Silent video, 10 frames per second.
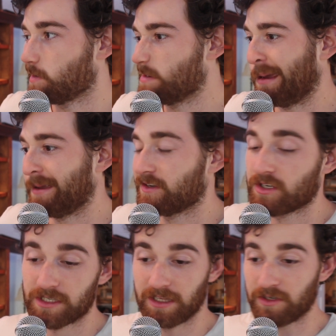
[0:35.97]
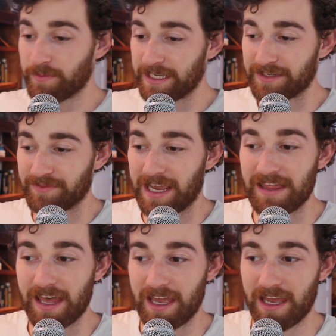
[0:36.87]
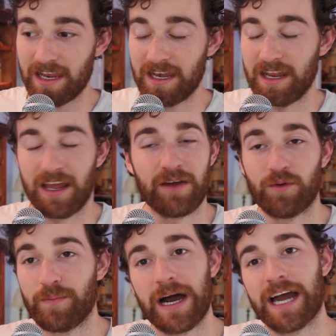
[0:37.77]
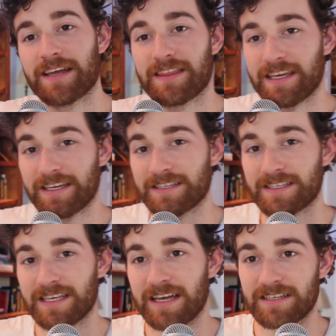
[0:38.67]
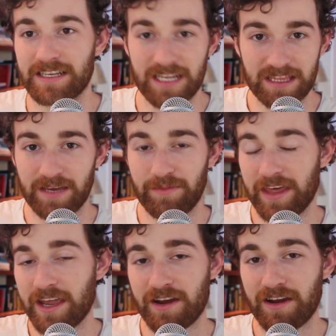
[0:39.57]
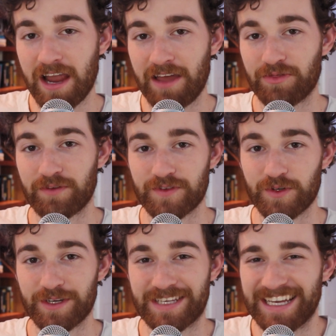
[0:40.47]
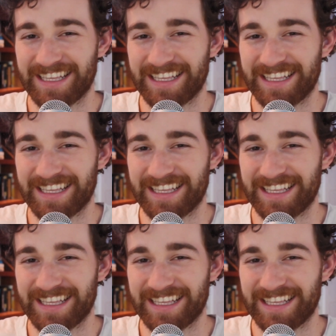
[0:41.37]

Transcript: bringing just a little bit, and then I will buy things as I need them there at thrift stores.